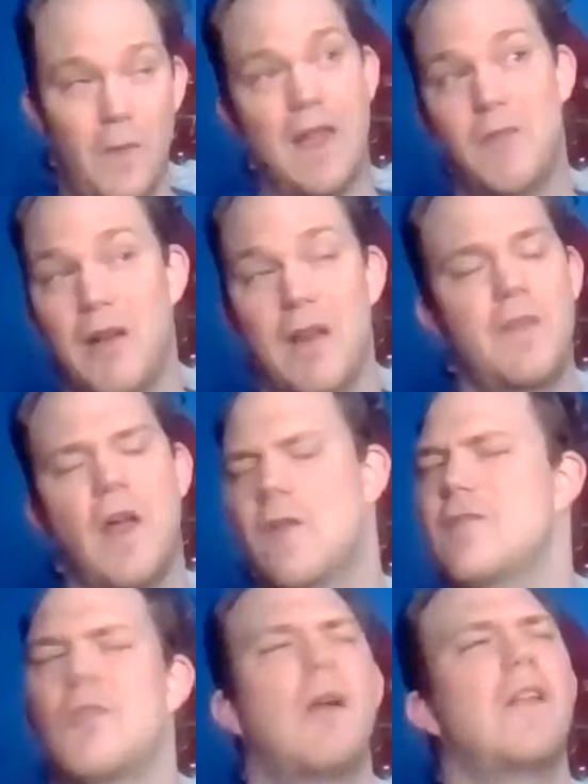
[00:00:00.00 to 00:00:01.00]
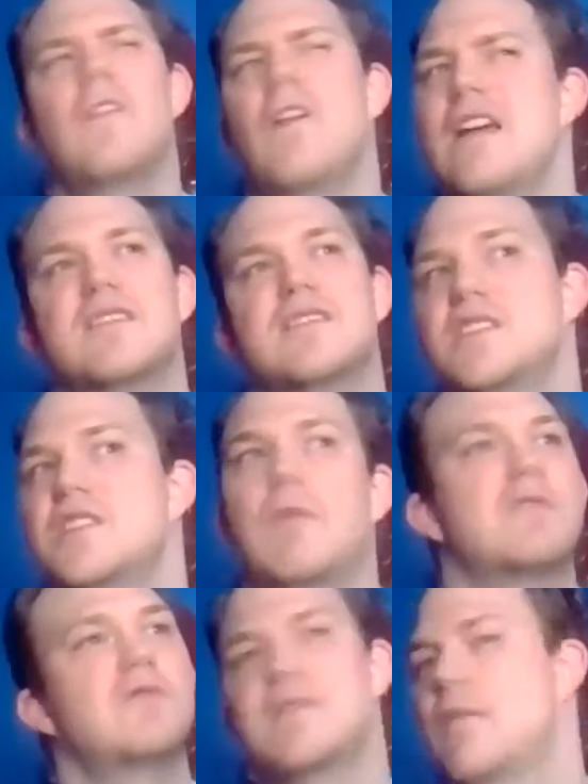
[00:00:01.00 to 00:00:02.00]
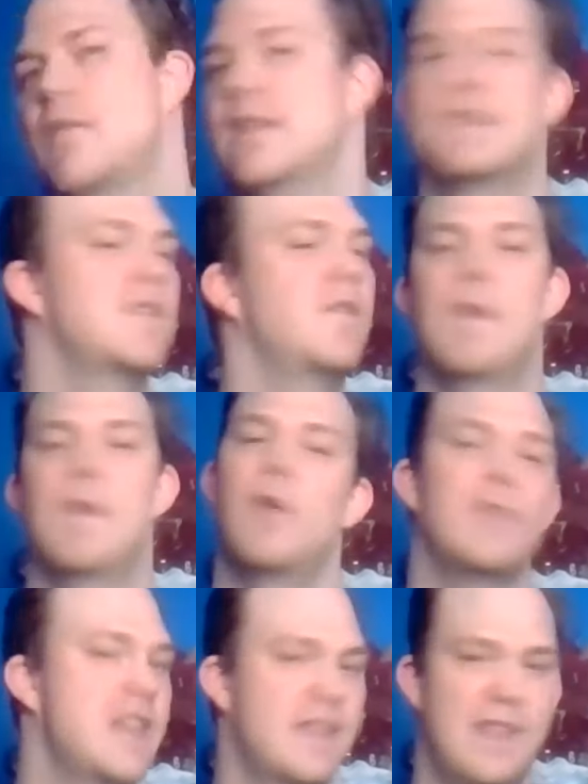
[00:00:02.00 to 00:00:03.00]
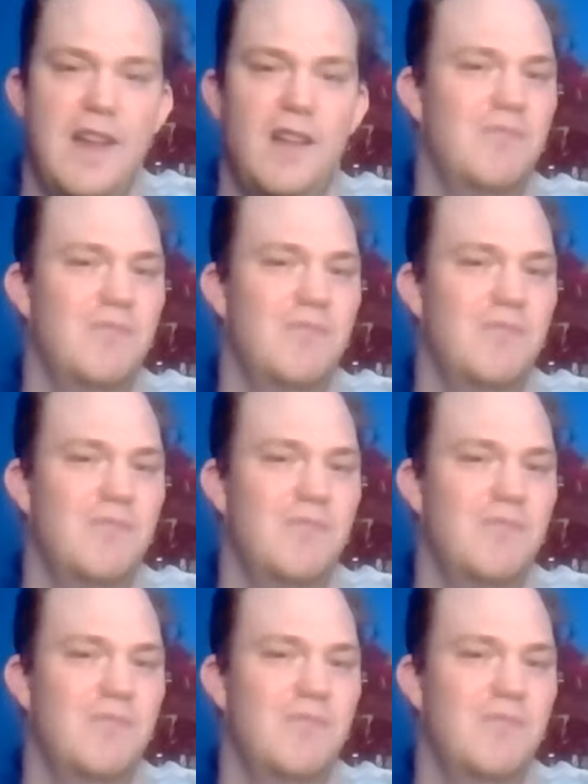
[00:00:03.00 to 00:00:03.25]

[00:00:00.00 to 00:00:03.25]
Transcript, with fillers: one of the also one of the licenses. She works with someone severely autistic,